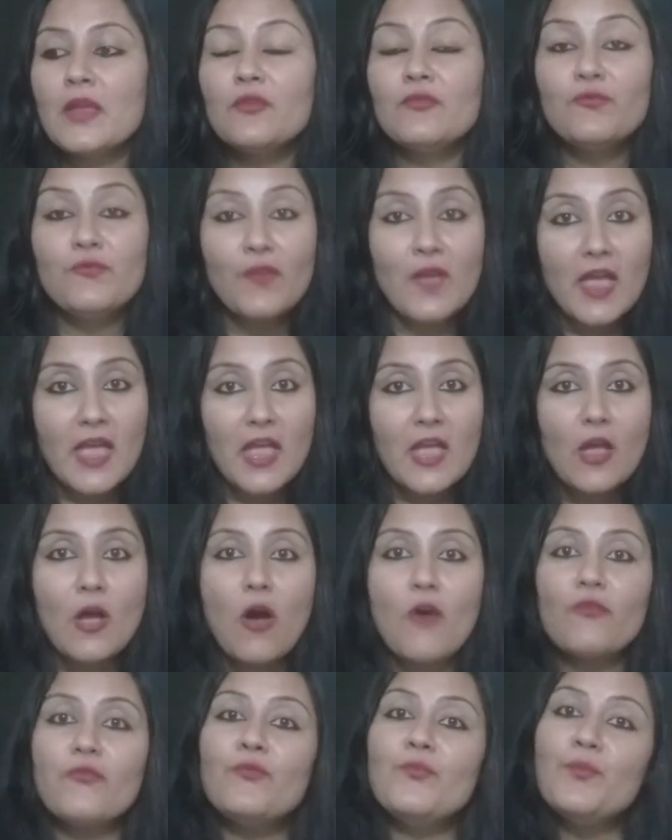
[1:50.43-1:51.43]
way
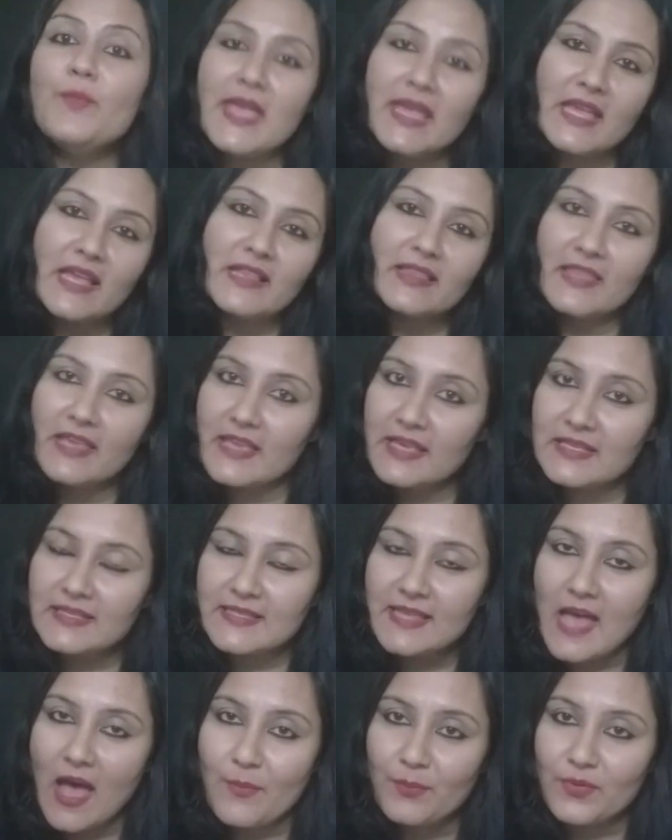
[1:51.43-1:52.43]
of making
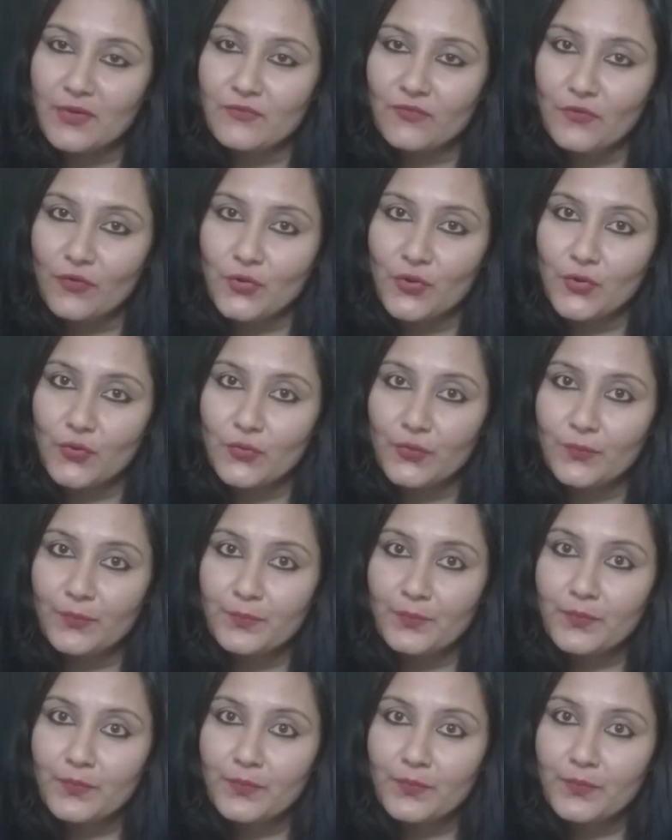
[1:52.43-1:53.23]
things happen for you.